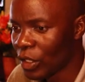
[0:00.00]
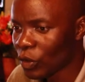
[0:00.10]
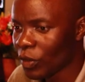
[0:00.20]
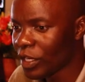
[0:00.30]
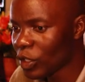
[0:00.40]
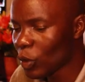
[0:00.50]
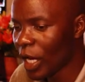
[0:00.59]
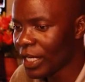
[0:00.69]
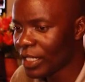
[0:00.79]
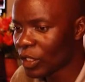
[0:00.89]
So this
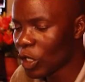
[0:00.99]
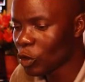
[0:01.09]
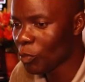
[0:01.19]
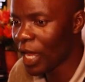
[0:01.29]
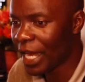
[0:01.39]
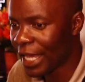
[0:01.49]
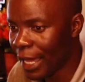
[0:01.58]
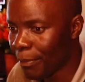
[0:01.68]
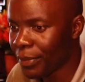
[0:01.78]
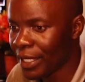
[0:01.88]
one is going to be an
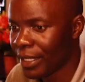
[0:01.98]
AP,